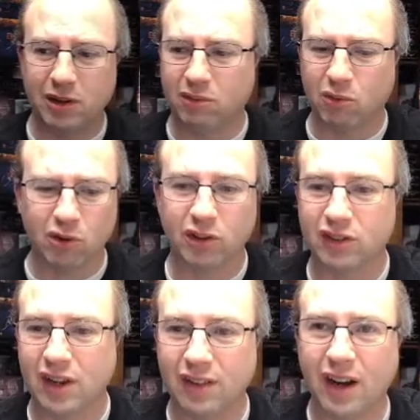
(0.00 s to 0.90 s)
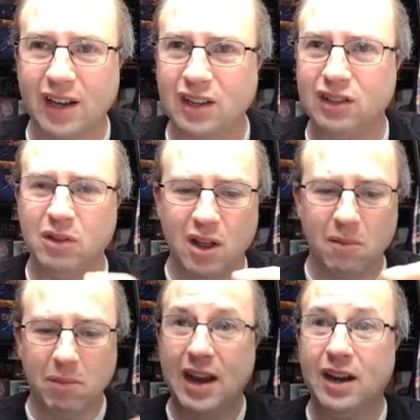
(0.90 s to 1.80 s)
Fortress, and then I
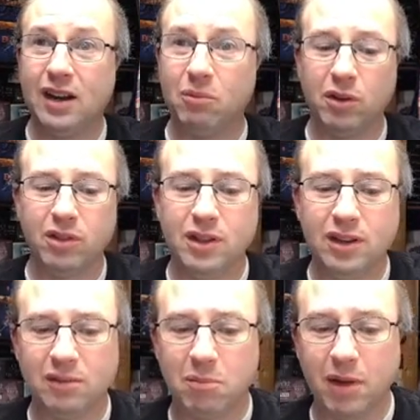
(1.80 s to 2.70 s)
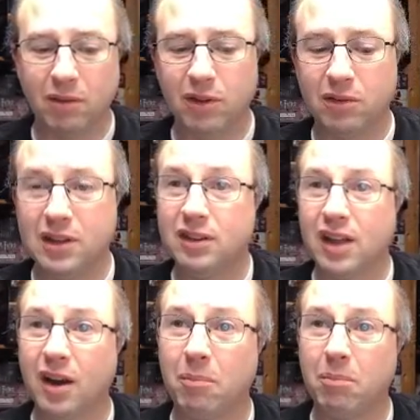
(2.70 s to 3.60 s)
painted it with these these
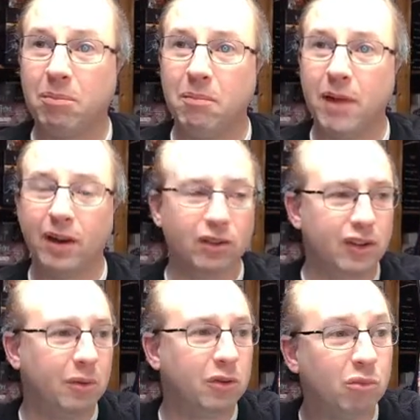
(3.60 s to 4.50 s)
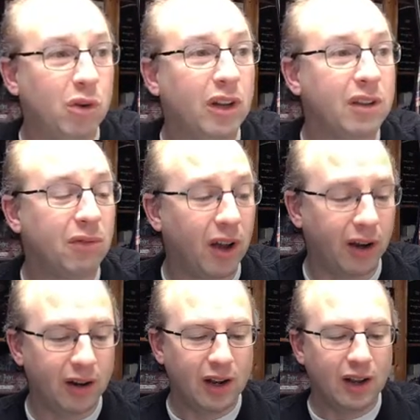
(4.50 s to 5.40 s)
kind of metals, and it was really fun.
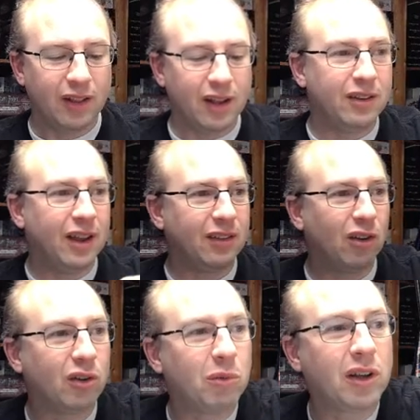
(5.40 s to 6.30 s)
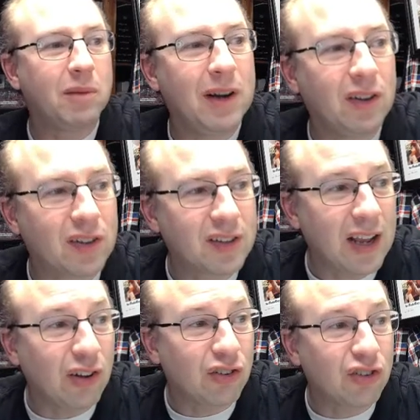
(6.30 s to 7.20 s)
That that really made his
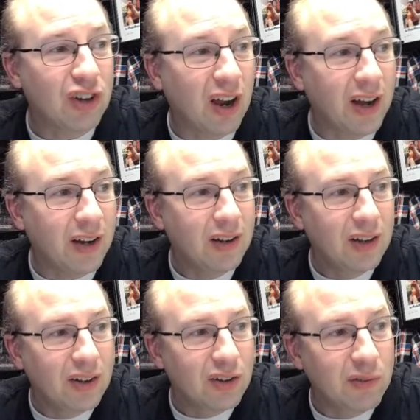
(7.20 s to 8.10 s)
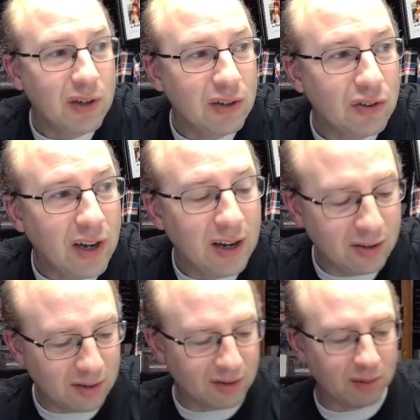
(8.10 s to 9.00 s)
scales shine. So if you can get your
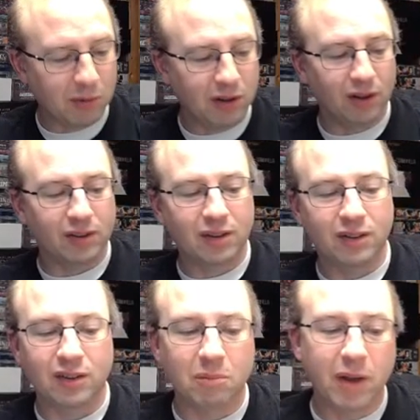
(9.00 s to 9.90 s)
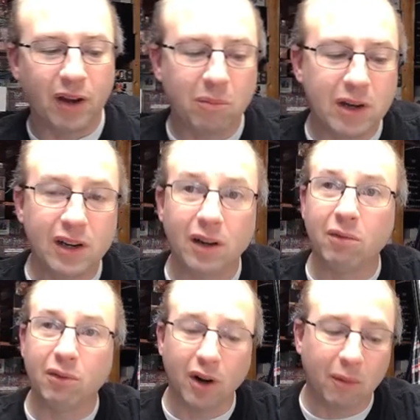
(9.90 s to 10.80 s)
hands on some of this, this metal medium
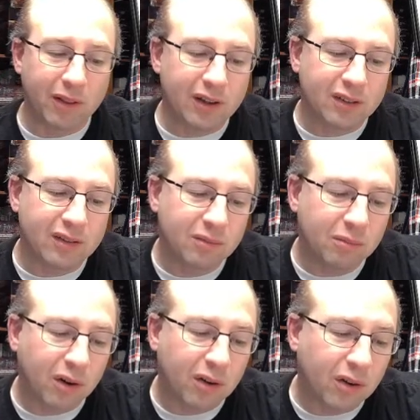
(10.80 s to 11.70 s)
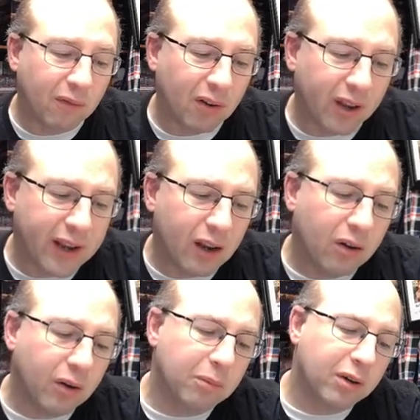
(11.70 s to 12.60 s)
from I think it's
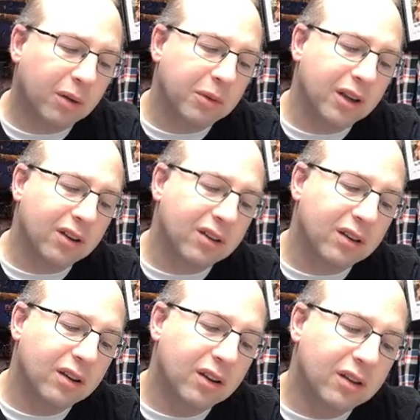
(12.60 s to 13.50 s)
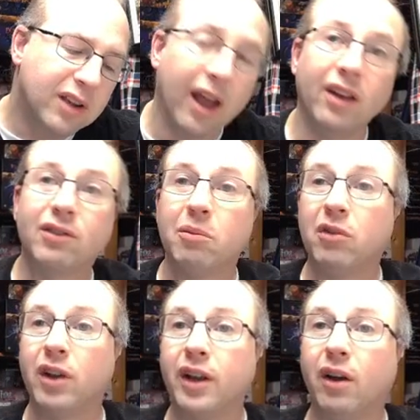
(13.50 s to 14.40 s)
Vallejo, I'm probably guessing. Yeah, it's from
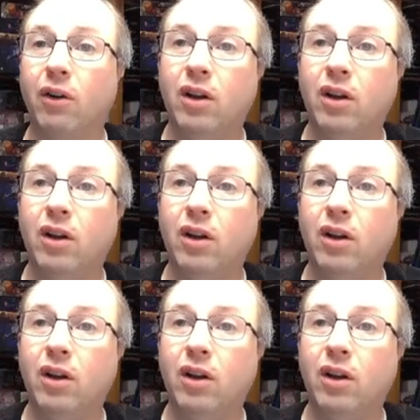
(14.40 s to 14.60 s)
Vallejo.